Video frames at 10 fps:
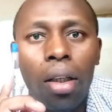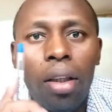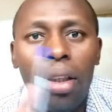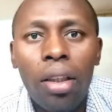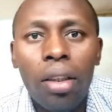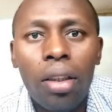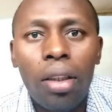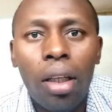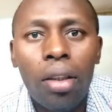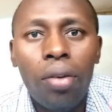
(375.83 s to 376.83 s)
things
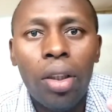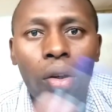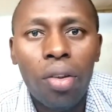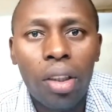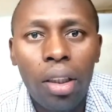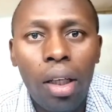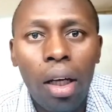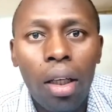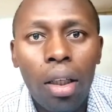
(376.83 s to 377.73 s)
that we consider